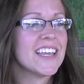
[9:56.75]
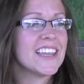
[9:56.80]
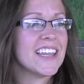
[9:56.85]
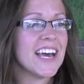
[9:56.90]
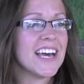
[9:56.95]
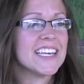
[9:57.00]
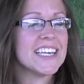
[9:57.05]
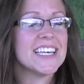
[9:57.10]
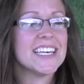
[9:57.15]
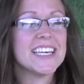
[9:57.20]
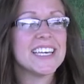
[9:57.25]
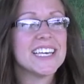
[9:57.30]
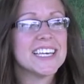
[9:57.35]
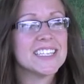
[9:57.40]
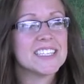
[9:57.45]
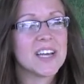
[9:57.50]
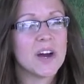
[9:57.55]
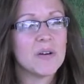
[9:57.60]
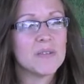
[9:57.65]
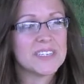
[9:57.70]
that He
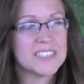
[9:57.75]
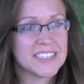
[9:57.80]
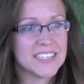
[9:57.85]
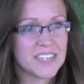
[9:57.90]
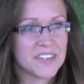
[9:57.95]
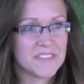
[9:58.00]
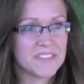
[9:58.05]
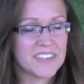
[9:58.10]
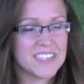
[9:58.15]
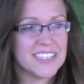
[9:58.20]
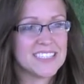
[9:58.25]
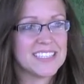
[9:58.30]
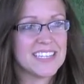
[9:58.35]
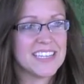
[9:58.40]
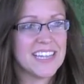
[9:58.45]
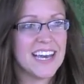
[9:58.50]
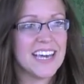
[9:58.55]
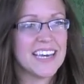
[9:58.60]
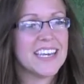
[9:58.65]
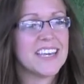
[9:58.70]
is always there for us,
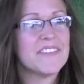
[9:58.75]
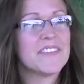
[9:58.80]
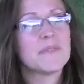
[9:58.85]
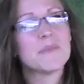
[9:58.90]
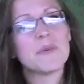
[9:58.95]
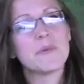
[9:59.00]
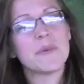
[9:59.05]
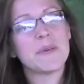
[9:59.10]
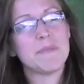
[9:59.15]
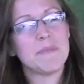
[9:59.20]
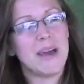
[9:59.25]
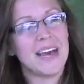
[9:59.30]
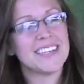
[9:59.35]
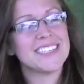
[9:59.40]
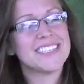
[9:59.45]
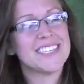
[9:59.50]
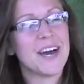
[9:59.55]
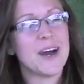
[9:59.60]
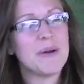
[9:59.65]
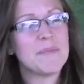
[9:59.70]
and that even when we
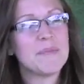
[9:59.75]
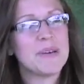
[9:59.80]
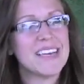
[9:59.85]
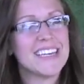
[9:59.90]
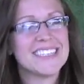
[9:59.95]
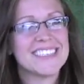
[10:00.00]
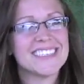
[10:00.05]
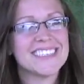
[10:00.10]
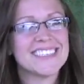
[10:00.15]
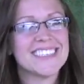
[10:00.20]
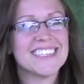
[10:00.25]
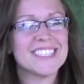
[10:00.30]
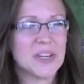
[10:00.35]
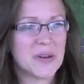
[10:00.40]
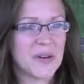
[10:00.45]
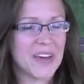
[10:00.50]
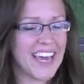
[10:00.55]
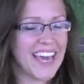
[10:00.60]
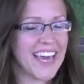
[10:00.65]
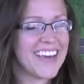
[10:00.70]
mess up, it's
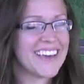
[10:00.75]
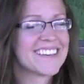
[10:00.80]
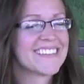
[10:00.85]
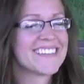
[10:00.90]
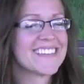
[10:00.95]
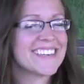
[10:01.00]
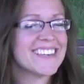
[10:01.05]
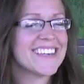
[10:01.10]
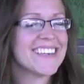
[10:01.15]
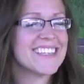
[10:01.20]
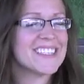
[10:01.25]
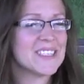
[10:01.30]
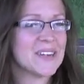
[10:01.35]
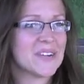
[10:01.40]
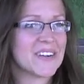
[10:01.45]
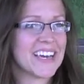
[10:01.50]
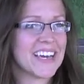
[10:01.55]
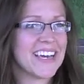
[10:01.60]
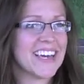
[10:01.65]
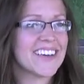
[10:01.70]
okay. It's
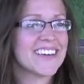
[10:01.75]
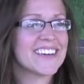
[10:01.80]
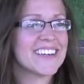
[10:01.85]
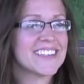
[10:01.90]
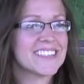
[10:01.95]
okay.